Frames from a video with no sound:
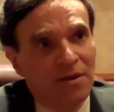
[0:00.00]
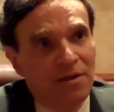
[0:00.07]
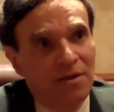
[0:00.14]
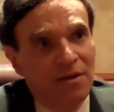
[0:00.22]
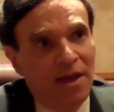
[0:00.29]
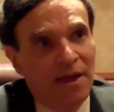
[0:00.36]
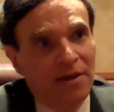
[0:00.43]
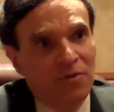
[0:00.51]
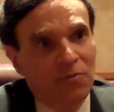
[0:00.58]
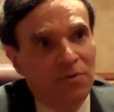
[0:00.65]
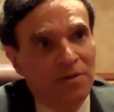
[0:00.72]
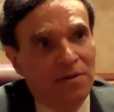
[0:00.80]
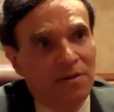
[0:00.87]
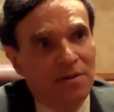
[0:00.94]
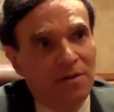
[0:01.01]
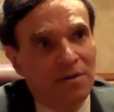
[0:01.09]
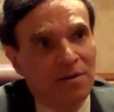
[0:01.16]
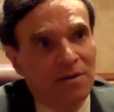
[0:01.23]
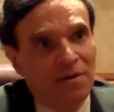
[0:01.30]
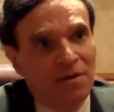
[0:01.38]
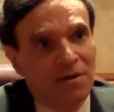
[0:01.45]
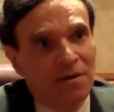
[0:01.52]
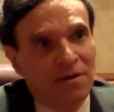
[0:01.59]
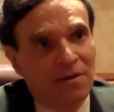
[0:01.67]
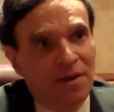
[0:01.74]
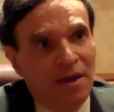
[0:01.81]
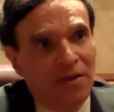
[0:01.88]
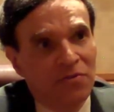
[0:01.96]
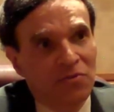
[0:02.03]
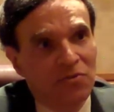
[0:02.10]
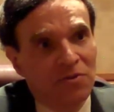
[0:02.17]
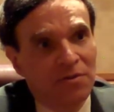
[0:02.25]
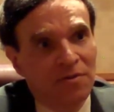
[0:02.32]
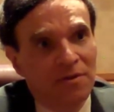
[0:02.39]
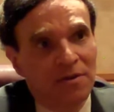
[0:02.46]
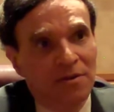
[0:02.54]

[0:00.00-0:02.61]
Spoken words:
inadequate counsel.